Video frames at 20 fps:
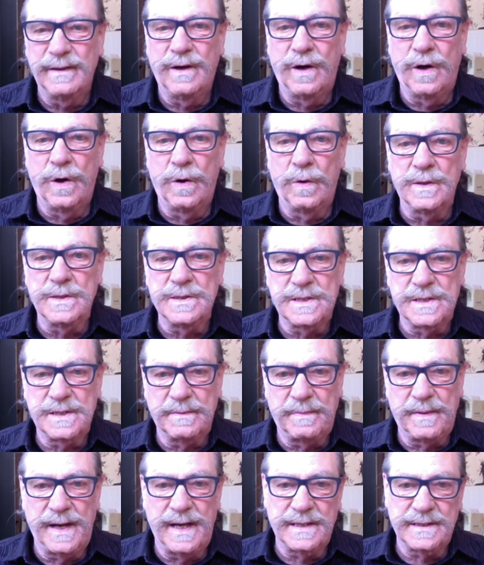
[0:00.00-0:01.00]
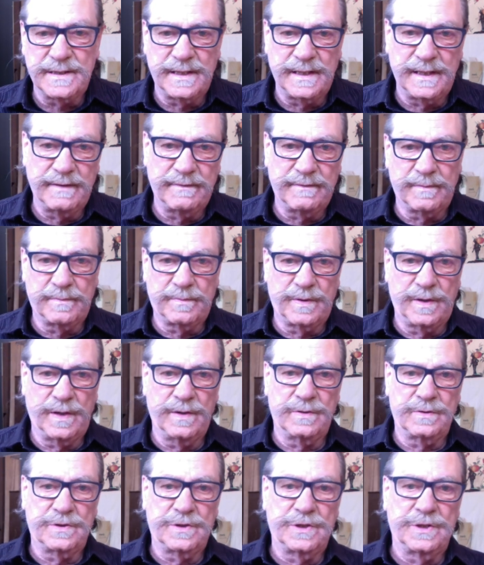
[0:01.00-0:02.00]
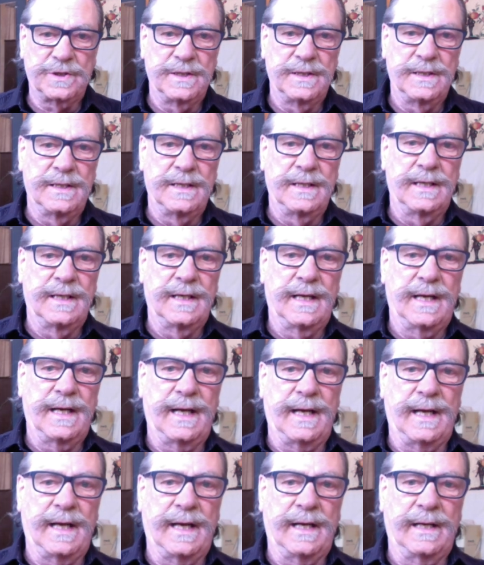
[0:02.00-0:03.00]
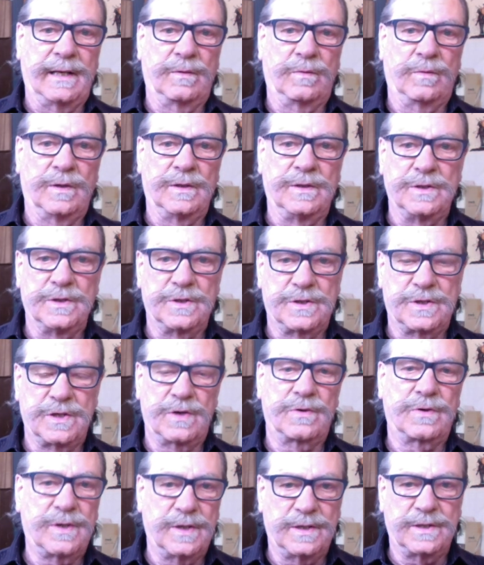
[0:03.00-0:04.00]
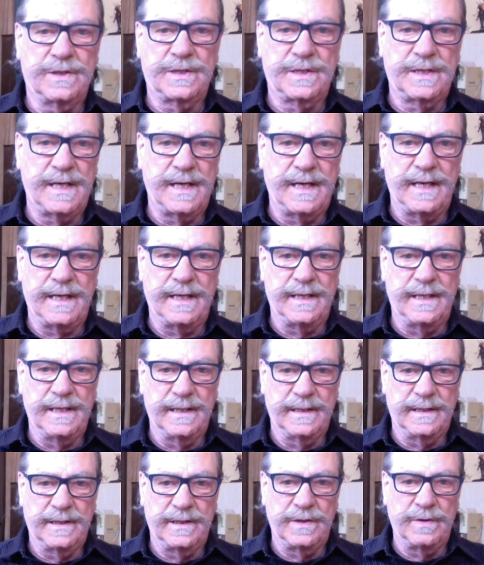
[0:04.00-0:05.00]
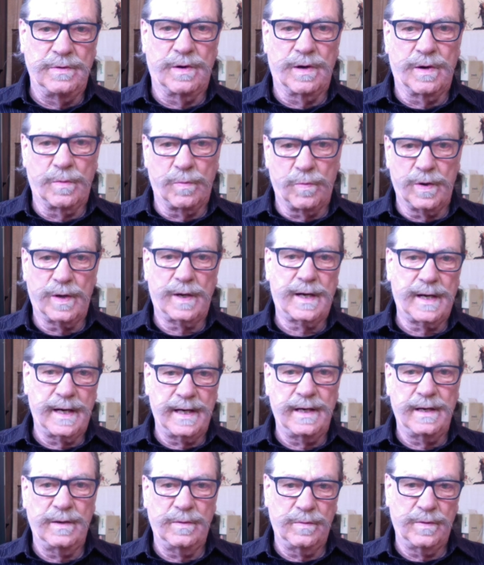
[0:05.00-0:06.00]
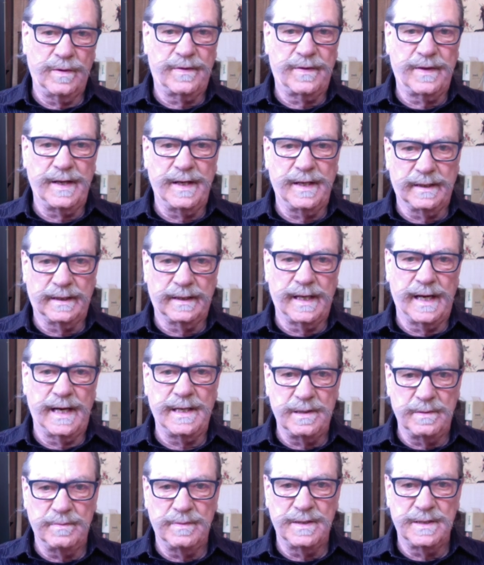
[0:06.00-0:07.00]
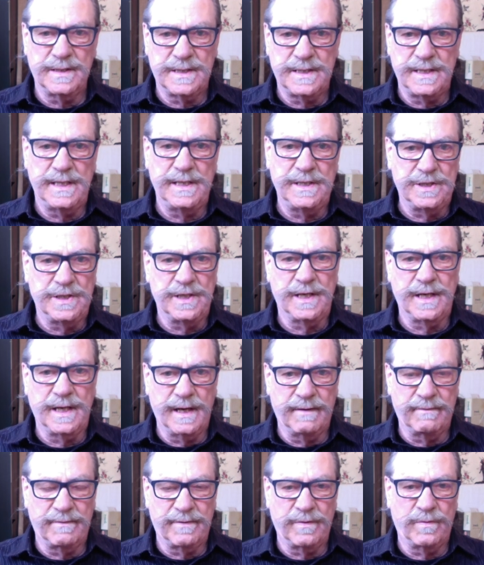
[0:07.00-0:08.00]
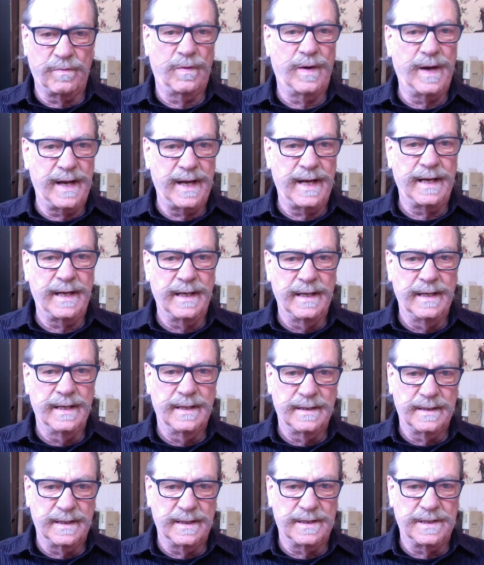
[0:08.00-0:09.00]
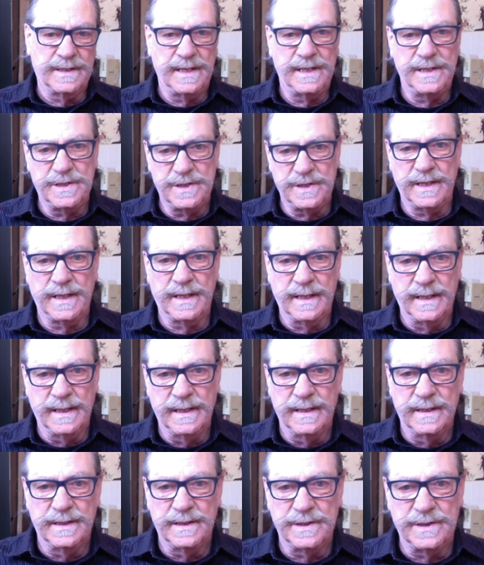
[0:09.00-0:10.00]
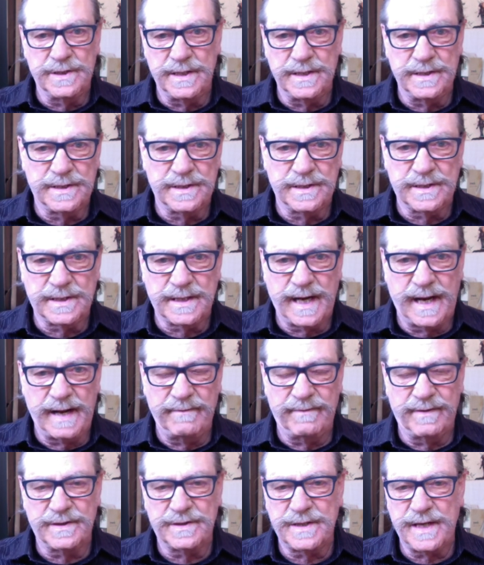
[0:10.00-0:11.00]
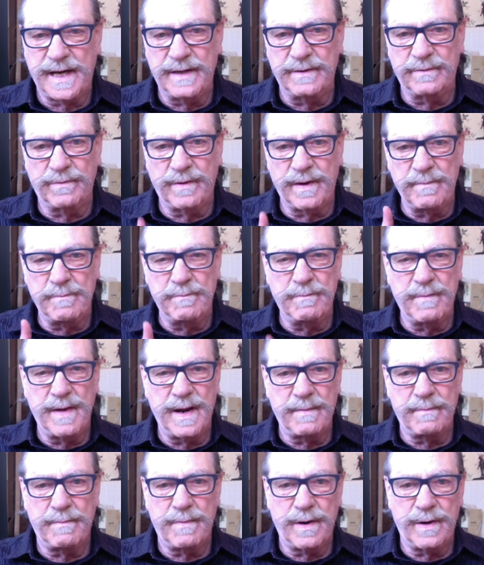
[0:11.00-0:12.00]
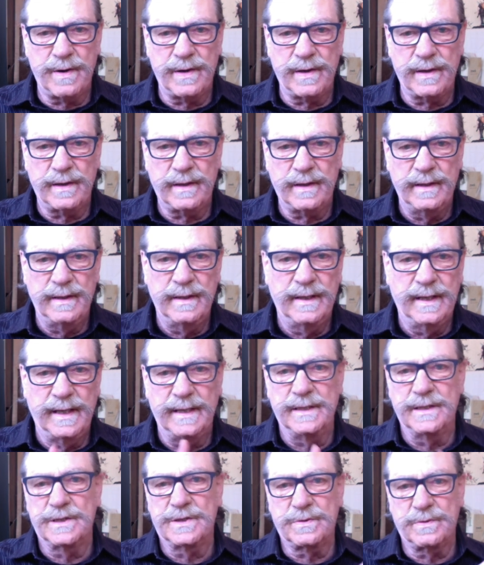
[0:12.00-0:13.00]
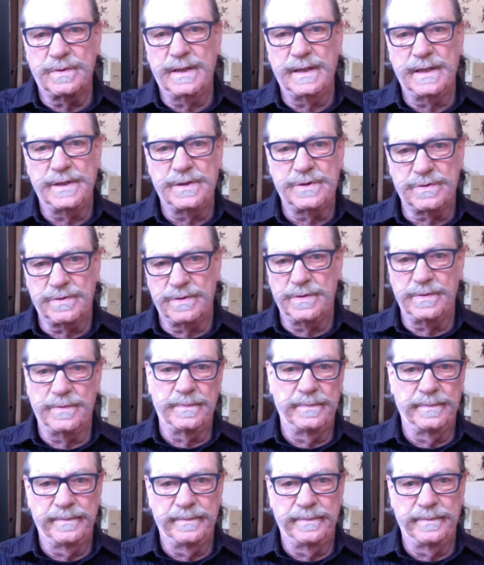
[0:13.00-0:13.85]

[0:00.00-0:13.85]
always the positive approach. And when you sow good seed, you are working with the enlightenment teaching of the way, the teaching Jesus gave us. And remember, and it's really true,